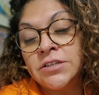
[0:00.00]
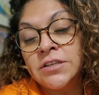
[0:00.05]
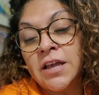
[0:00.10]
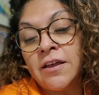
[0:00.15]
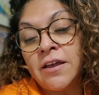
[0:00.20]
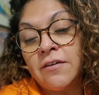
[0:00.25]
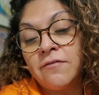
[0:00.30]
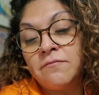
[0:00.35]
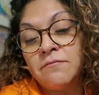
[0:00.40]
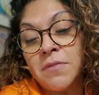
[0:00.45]
I
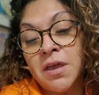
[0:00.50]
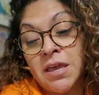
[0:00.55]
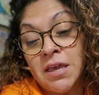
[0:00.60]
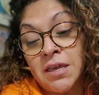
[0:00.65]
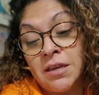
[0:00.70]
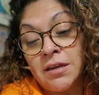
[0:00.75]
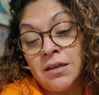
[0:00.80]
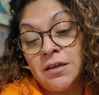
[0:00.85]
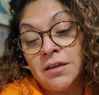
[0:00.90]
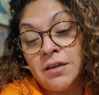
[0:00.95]
have
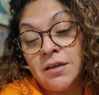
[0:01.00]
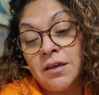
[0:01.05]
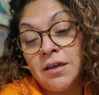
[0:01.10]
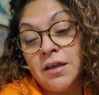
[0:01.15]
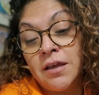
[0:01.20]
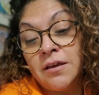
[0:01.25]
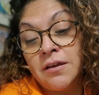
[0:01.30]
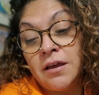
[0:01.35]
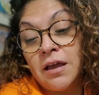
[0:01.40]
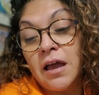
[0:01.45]
made.
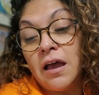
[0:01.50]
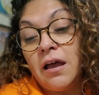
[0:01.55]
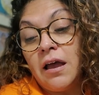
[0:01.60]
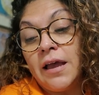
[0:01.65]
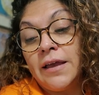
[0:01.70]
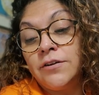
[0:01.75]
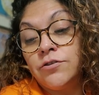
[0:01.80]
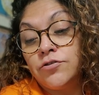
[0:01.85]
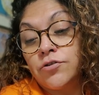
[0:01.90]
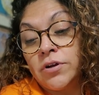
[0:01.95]

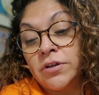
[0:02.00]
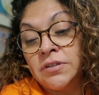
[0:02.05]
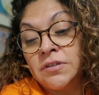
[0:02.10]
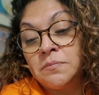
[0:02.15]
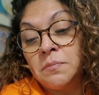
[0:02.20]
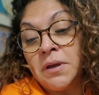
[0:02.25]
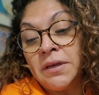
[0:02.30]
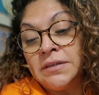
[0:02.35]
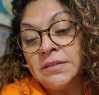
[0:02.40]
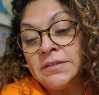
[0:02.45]
I trust
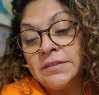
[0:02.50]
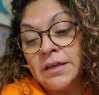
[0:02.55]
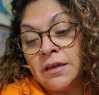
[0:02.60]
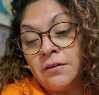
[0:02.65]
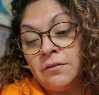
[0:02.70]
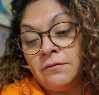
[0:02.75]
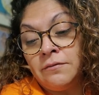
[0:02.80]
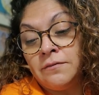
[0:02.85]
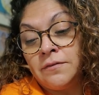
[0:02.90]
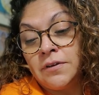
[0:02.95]

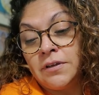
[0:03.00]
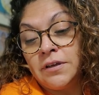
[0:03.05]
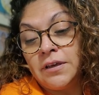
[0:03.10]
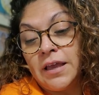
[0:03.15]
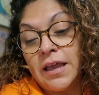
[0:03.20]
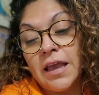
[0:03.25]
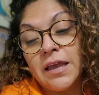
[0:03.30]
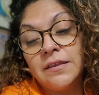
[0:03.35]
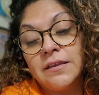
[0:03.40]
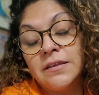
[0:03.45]
myself
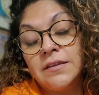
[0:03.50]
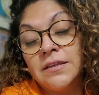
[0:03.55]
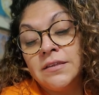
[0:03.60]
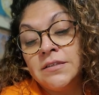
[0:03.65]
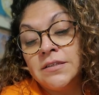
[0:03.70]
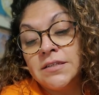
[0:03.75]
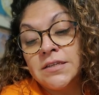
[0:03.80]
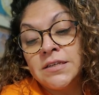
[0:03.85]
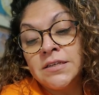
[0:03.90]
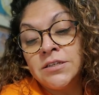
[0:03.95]
and the
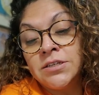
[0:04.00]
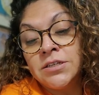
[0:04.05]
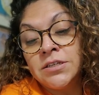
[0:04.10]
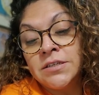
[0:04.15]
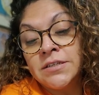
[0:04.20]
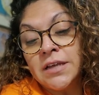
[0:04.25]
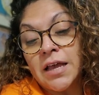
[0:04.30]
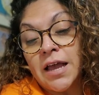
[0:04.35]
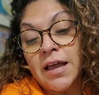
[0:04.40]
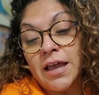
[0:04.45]

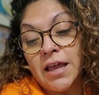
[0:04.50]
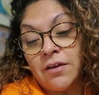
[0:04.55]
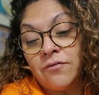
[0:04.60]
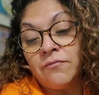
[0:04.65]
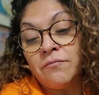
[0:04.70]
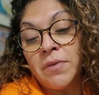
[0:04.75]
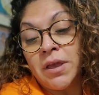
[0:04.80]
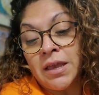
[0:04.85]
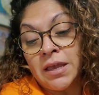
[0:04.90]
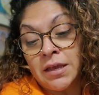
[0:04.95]
decisions I have
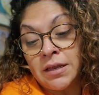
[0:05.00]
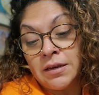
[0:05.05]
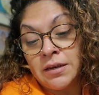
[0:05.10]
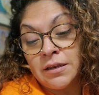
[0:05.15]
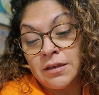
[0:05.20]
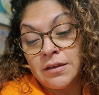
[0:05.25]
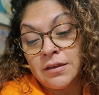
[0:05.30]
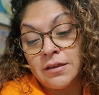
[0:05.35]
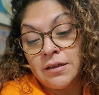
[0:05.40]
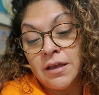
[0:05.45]
made.
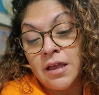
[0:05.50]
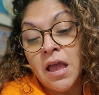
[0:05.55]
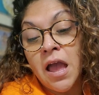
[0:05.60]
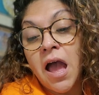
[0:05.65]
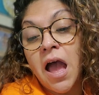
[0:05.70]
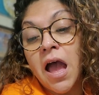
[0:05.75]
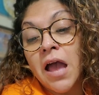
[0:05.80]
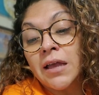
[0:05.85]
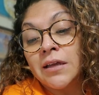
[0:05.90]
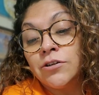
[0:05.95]

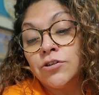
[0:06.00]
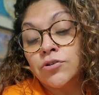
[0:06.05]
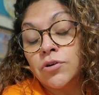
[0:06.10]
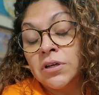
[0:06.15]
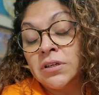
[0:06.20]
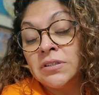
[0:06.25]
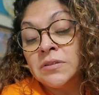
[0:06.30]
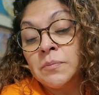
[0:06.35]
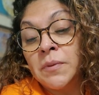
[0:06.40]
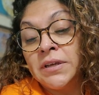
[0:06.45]
I
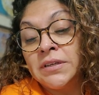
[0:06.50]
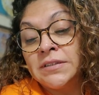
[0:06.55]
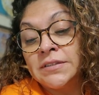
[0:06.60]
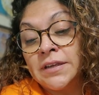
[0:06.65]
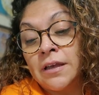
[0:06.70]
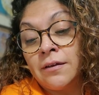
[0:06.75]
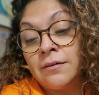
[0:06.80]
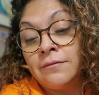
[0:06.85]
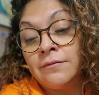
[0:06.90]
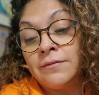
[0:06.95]
trust
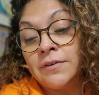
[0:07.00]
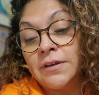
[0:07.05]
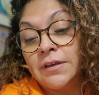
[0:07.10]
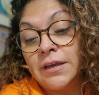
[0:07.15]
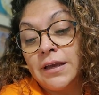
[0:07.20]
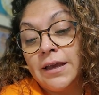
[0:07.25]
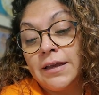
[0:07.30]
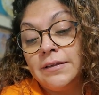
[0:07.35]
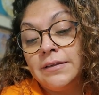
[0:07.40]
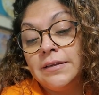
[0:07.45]
myself
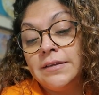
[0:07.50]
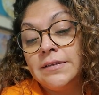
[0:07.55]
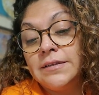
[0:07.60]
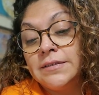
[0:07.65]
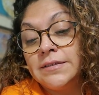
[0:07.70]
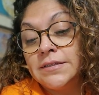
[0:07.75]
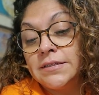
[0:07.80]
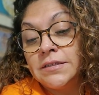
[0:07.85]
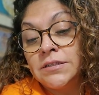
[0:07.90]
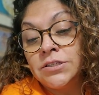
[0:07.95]
and the
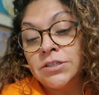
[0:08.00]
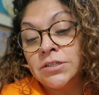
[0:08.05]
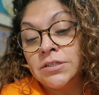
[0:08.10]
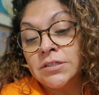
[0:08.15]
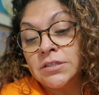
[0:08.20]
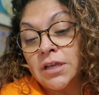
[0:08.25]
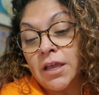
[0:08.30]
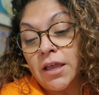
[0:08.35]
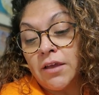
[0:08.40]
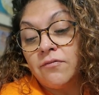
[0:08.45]
decisions
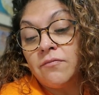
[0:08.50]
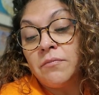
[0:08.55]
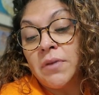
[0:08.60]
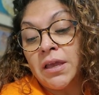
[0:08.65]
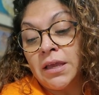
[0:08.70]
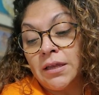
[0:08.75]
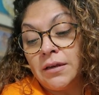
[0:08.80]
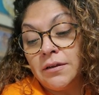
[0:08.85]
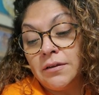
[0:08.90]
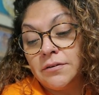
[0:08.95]
I have
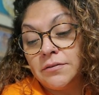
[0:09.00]
made.